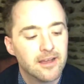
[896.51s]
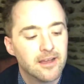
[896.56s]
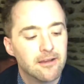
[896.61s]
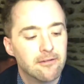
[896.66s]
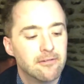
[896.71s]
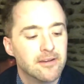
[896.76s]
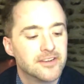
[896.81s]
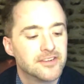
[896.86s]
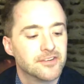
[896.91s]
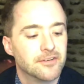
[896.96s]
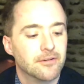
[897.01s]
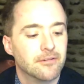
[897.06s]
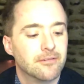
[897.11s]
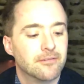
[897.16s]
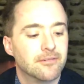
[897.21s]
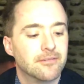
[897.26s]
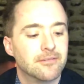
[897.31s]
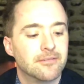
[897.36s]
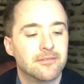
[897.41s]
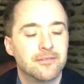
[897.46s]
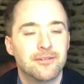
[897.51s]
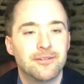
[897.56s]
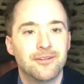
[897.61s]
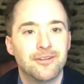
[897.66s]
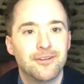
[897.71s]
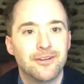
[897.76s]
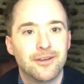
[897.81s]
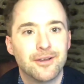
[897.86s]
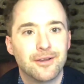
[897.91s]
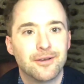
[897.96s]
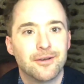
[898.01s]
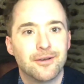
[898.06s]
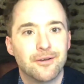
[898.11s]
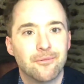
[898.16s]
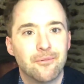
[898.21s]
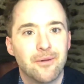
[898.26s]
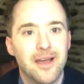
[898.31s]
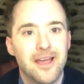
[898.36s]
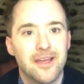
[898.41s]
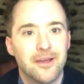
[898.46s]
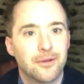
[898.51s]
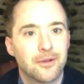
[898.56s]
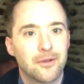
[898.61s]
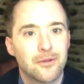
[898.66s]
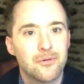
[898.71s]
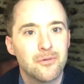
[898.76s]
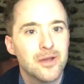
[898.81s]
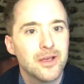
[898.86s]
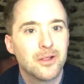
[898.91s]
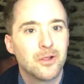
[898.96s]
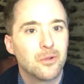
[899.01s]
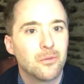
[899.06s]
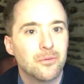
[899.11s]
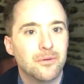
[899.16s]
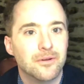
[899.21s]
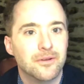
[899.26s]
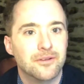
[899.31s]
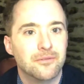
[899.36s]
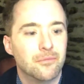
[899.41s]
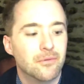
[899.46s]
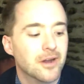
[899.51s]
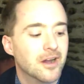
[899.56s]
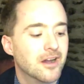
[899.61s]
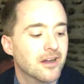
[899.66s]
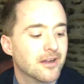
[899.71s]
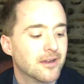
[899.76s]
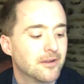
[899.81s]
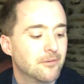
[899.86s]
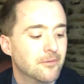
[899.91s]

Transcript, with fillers: original way a quill would work,